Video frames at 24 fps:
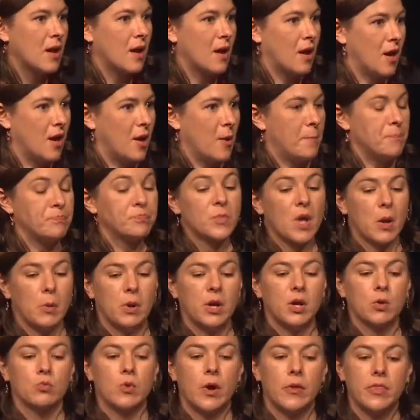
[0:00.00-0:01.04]
And we
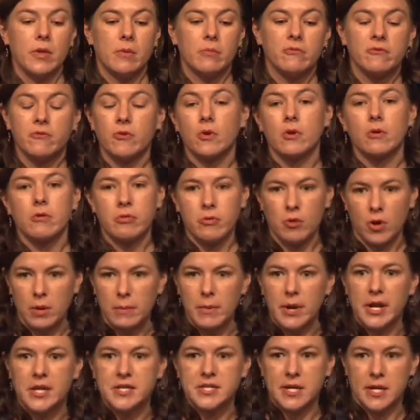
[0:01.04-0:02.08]
can run them for 30
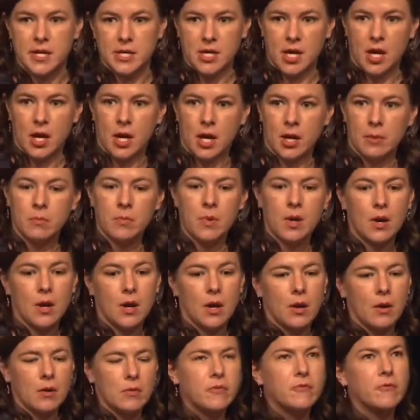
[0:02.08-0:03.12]
minutes at a time
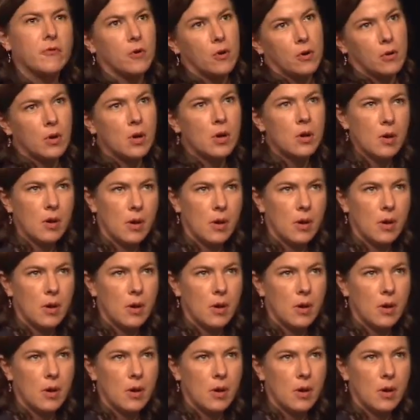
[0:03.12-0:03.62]
for